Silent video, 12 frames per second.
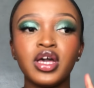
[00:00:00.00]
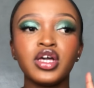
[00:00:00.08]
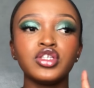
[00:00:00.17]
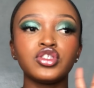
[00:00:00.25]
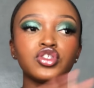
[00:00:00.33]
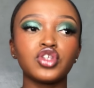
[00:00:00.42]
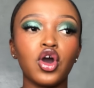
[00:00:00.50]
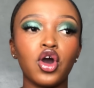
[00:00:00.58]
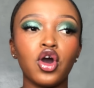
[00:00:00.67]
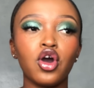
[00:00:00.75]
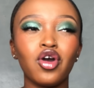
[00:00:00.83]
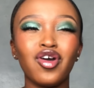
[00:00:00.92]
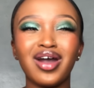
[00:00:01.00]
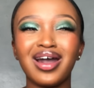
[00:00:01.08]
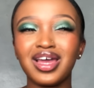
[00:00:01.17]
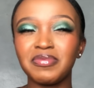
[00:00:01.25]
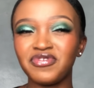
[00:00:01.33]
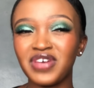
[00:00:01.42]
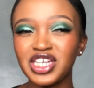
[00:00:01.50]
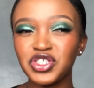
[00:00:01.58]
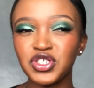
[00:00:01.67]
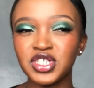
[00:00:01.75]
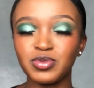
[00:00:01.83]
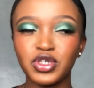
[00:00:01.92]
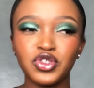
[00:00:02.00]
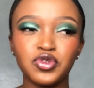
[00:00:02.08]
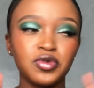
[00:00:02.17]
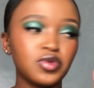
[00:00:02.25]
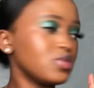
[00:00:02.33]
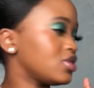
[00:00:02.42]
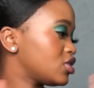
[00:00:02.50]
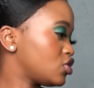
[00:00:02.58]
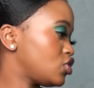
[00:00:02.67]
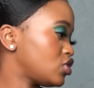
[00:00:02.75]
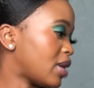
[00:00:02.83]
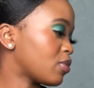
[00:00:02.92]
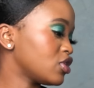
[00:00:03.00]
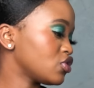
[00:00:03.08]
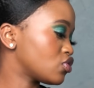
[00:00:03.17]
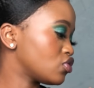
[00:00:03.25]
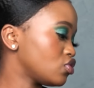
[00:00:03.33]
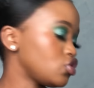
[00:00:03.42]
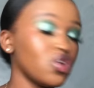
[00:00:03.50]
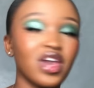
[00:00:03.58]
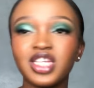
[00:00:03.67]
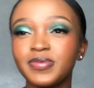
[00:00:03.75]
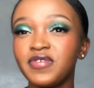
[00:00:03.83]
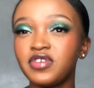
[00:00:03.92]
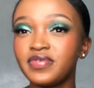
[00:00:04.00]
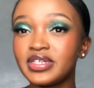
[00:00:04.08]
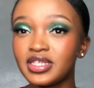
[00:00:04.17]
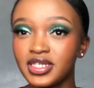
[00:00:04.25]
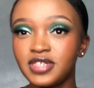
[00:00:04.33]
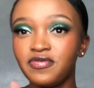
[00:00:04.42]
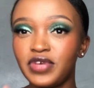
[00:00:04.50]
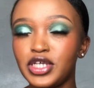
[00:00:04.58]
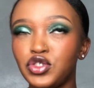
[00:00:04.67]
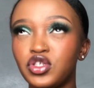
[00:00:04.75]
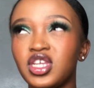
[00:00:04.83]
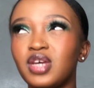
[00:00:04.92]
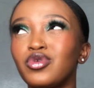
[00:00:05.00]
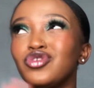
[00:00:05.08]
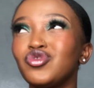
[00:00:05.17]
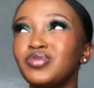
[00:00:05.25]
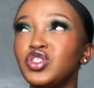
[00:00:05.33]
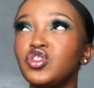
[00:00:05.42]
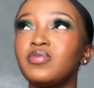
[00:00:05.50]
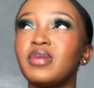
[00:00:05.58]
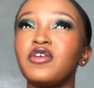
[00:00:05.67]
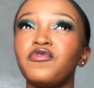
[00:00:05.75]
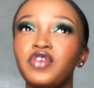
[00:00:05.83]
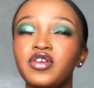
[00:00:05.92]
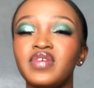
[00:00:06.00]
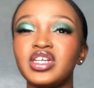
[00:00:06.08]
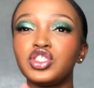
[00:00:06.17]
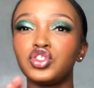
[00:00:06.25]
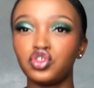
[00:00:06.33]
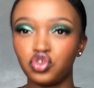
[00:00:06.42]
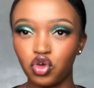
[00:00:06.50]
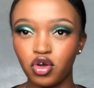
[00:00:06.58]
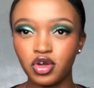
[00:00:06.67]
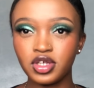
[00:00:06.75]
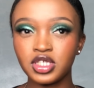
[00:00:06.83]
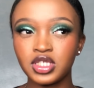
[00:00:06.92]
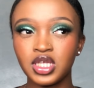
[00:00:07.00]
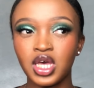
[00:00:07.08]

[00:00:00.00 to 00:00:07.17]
So in fashion, I'm going to show you guys my favorite things in fashion, and I'm going to mention my favorite stores